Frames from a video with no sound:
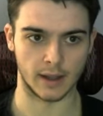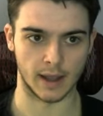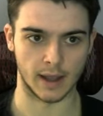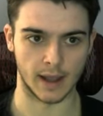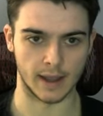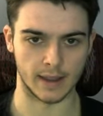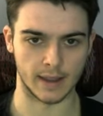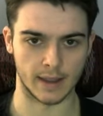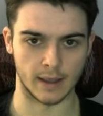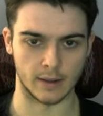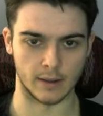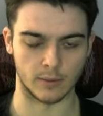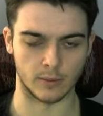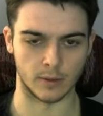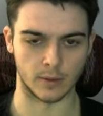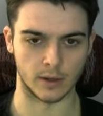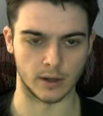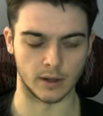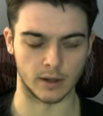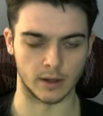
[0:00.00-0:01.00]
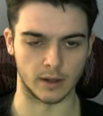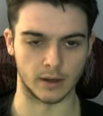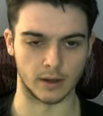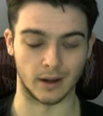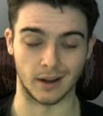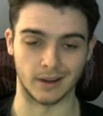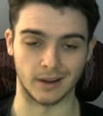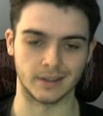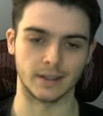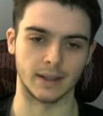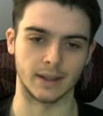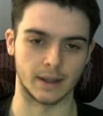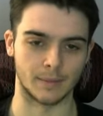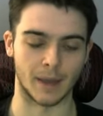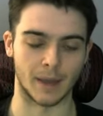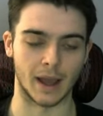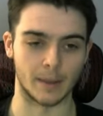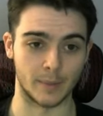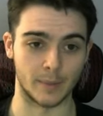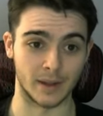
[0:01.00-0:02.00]
and they would, honestly, in
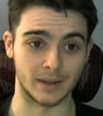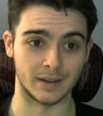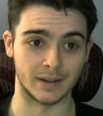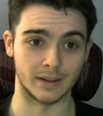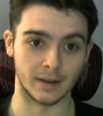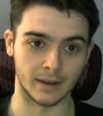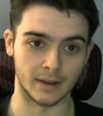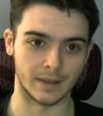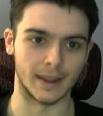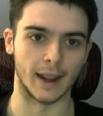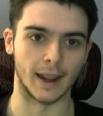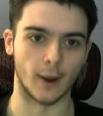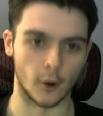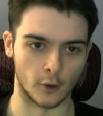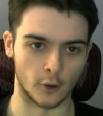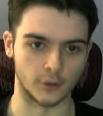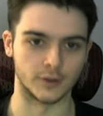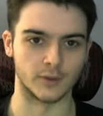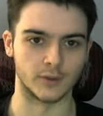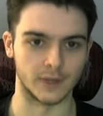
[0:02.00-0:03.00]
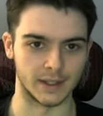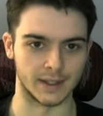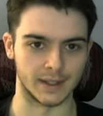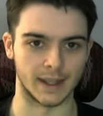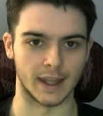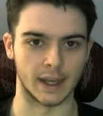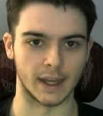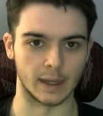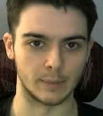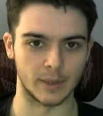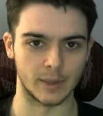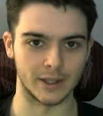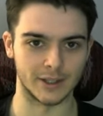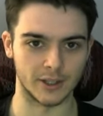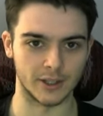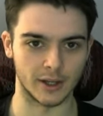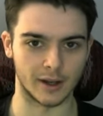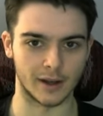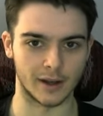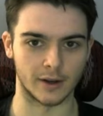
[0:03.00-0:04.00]
my opinion, they also need Candy
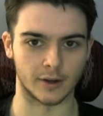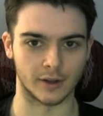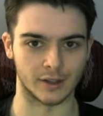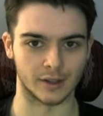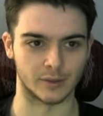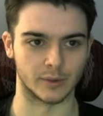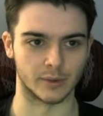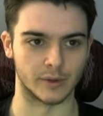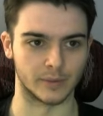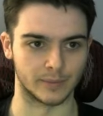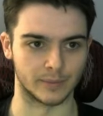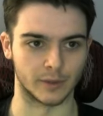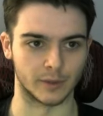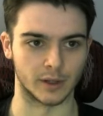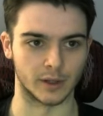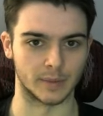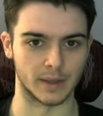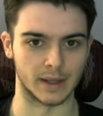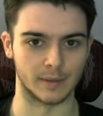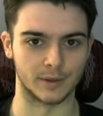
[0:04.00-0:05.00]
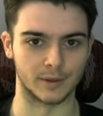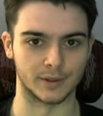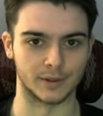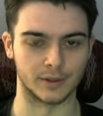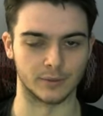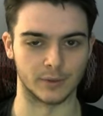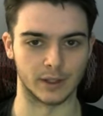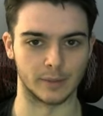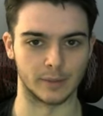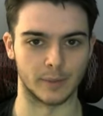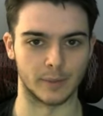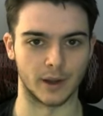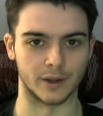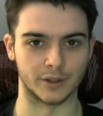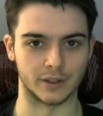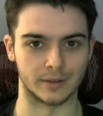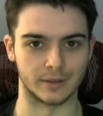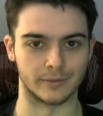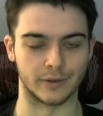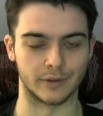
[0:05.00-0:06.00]
Pidgeot, or else we're going to be able to really
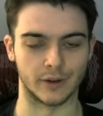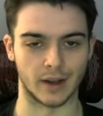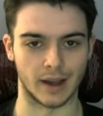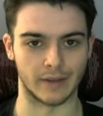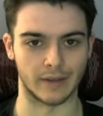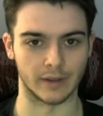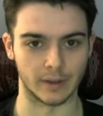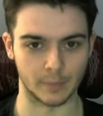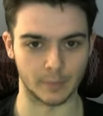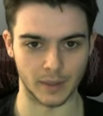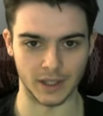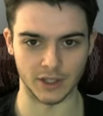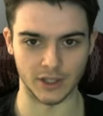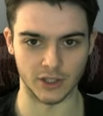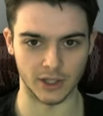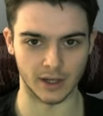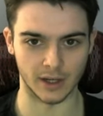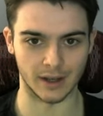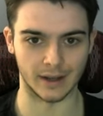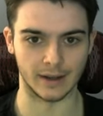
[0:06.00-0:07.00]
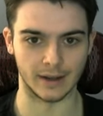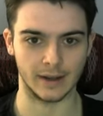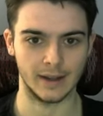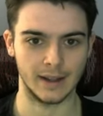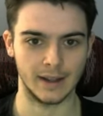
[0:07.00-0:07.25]
punish them for not having a Pidgeot.